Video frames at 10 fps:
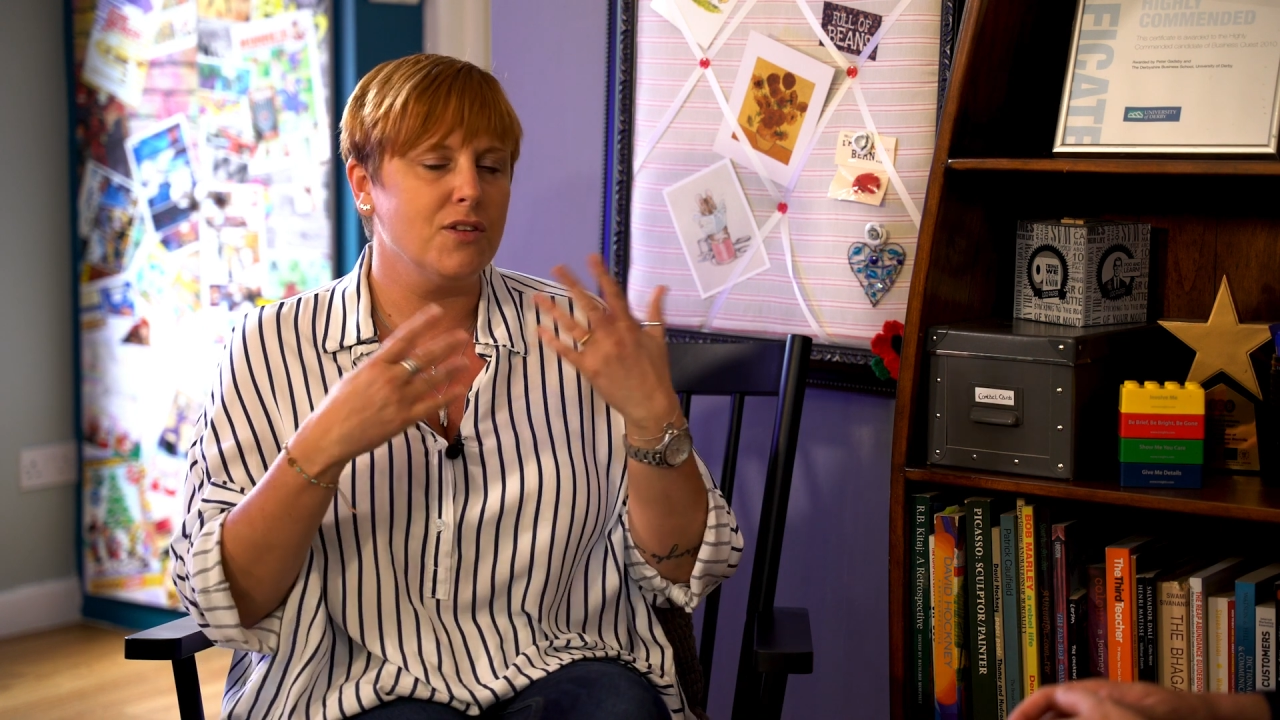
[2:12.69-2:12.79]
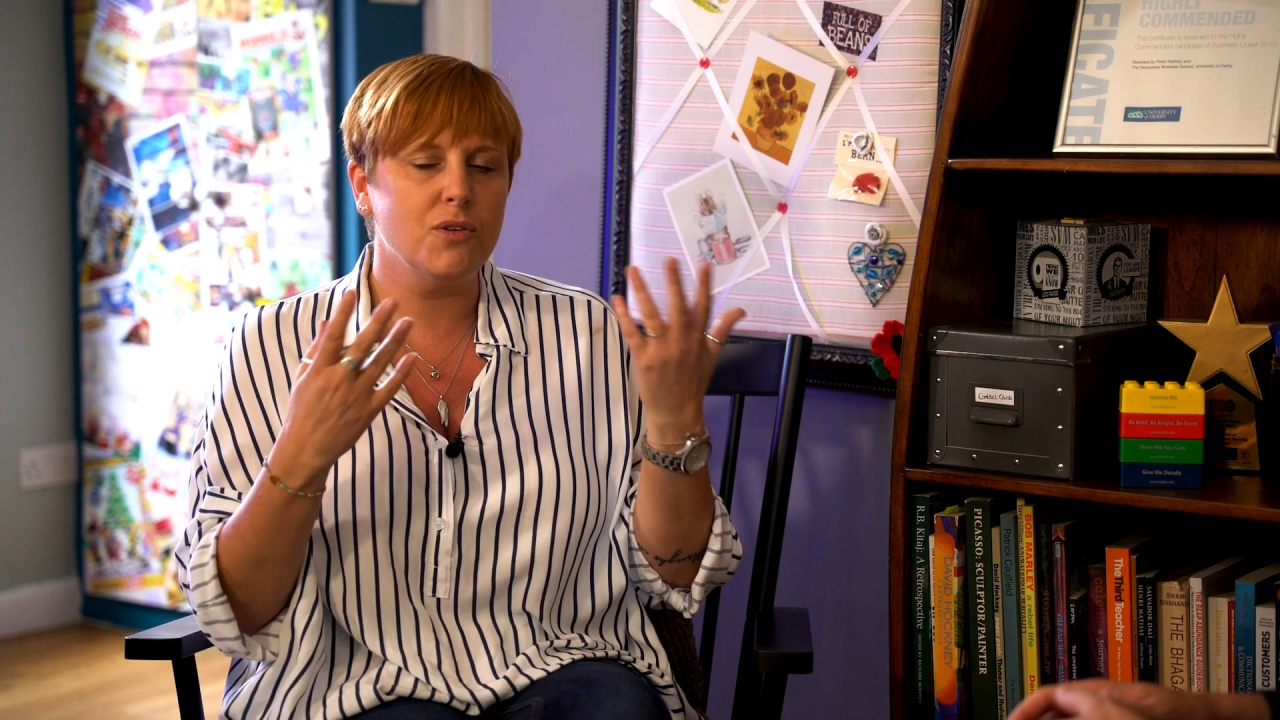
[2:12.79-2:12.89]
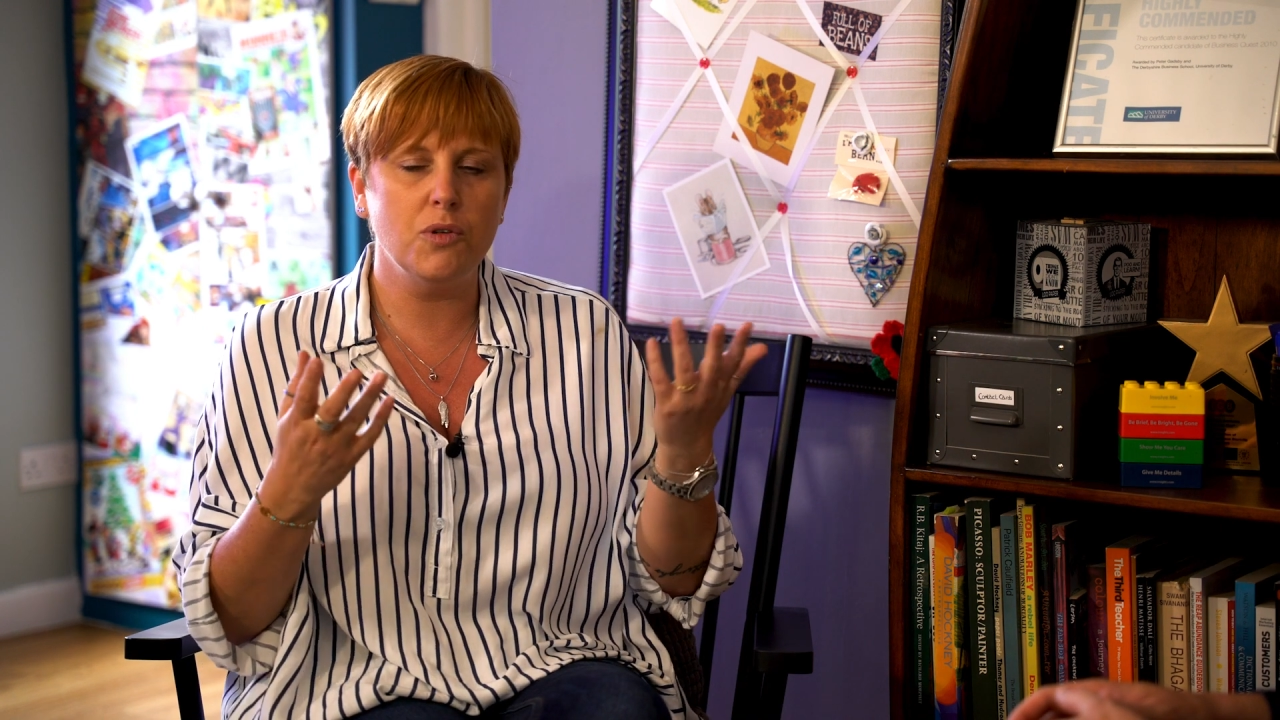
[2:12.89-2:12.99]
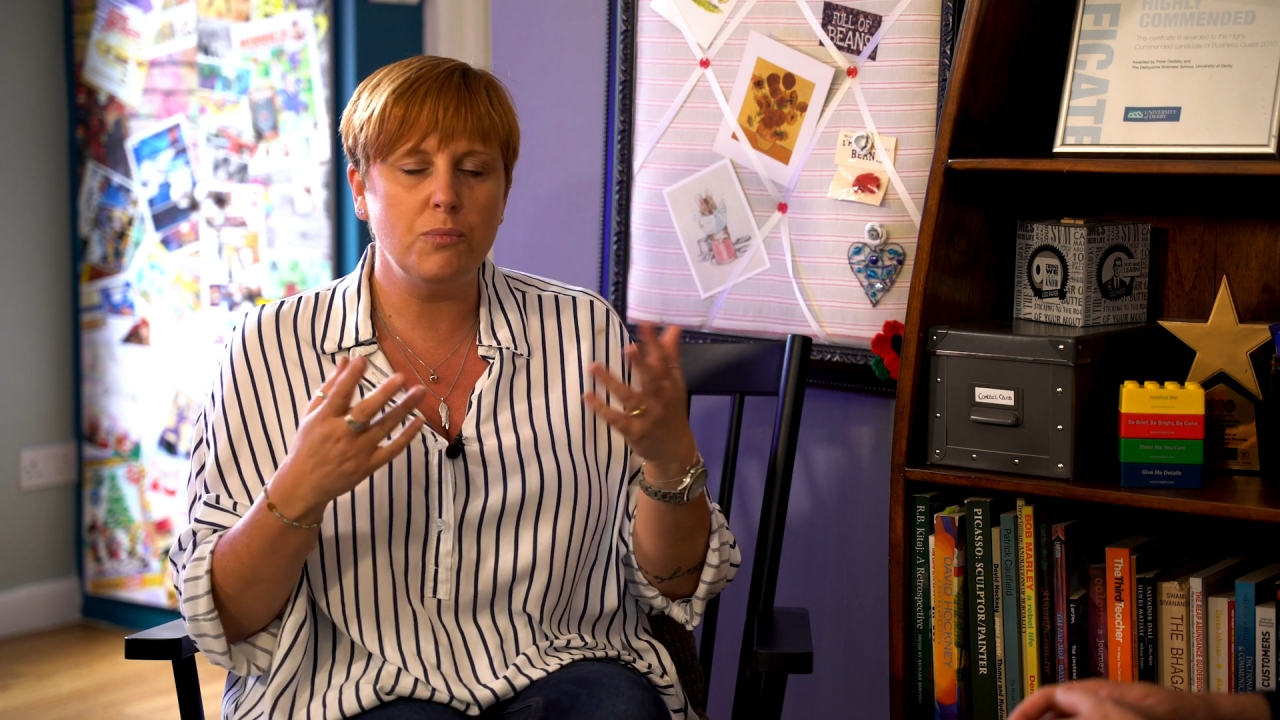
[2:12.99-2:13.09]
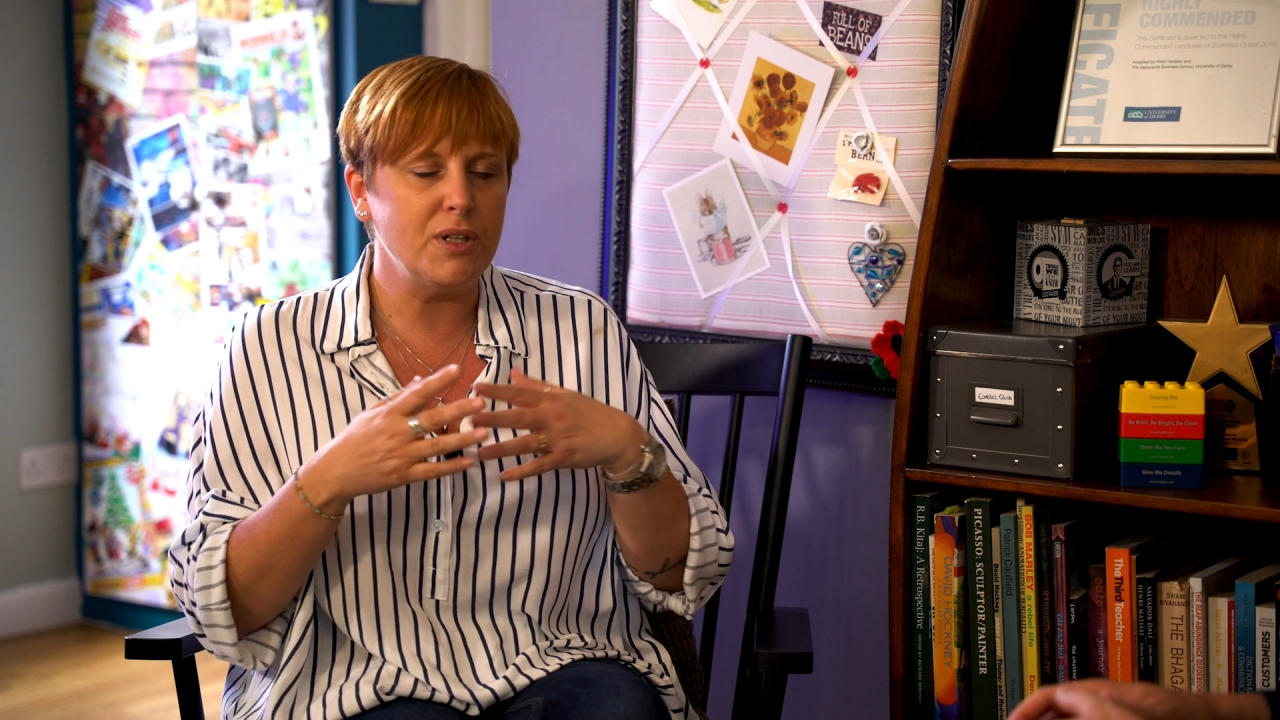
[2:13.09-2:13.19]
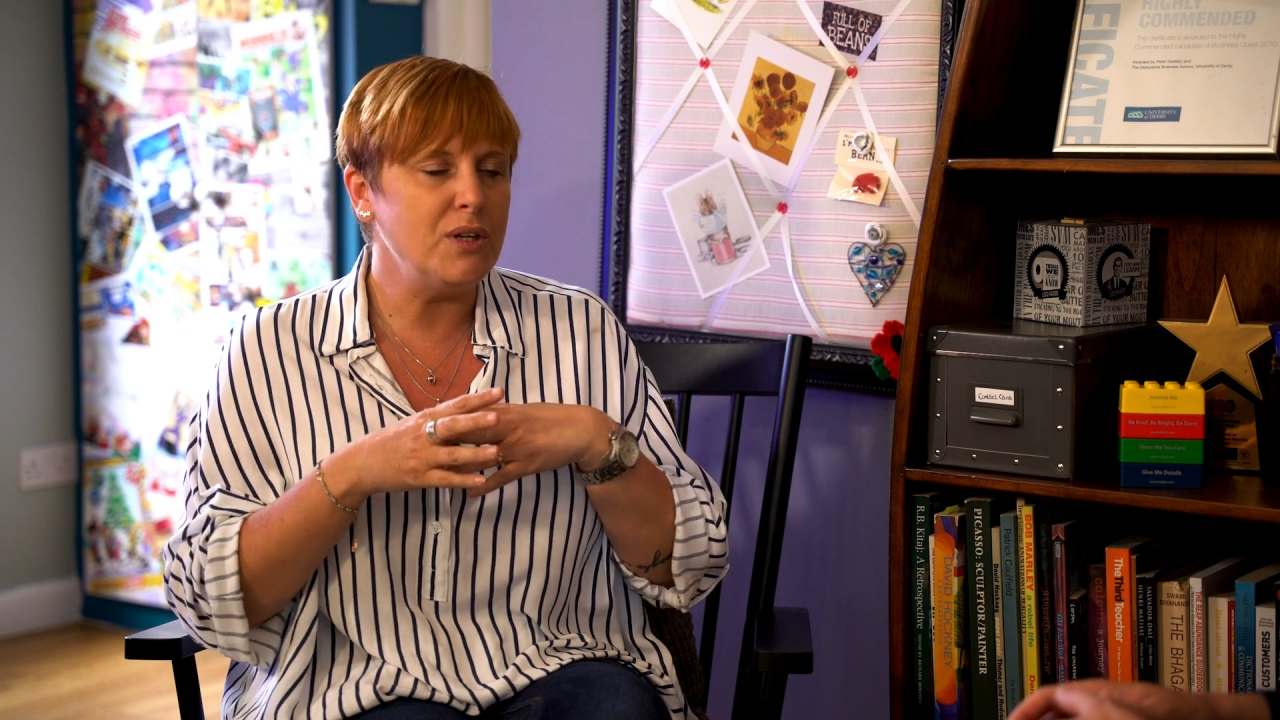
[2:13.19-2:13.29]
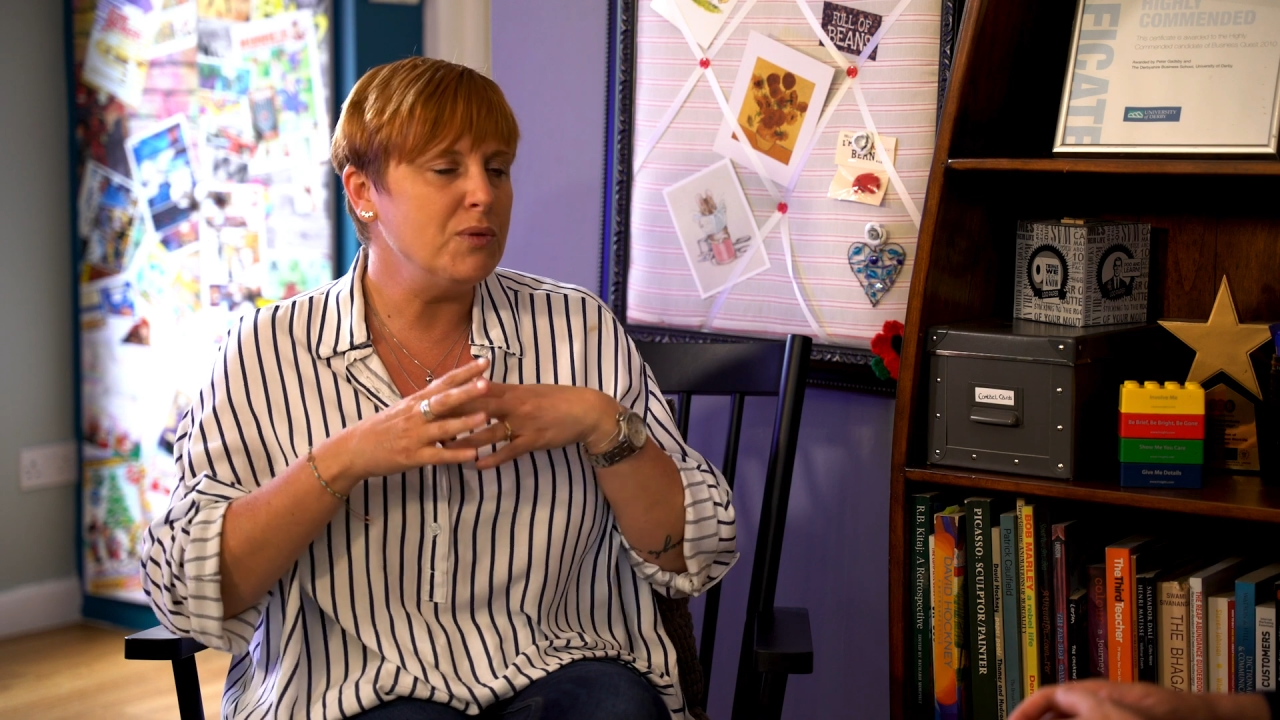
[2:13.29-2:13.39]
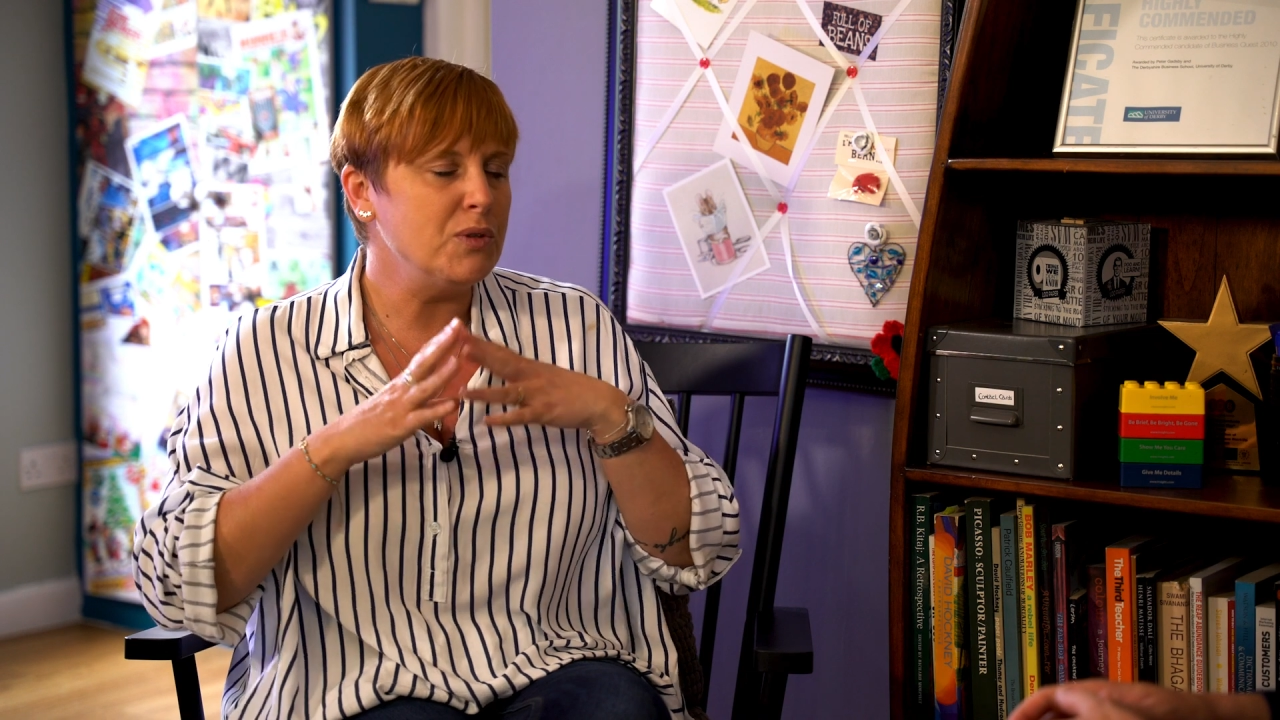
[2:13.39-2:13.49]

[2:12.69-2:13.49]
the cool blue,